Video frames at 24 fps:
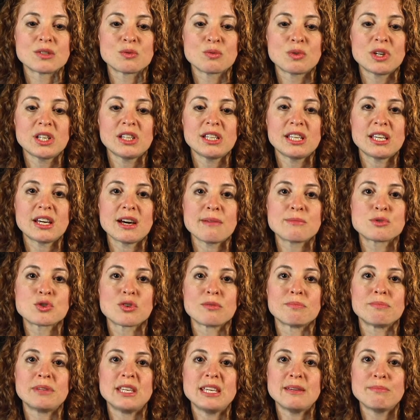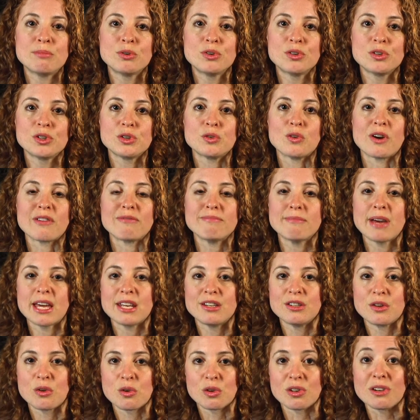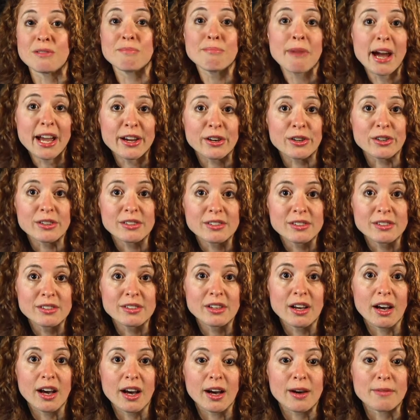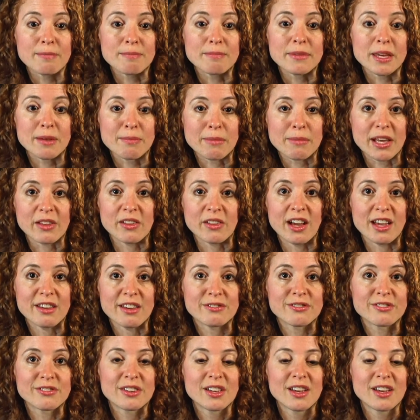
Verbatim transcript: really comes from people who I've met, known, and admired um, in my life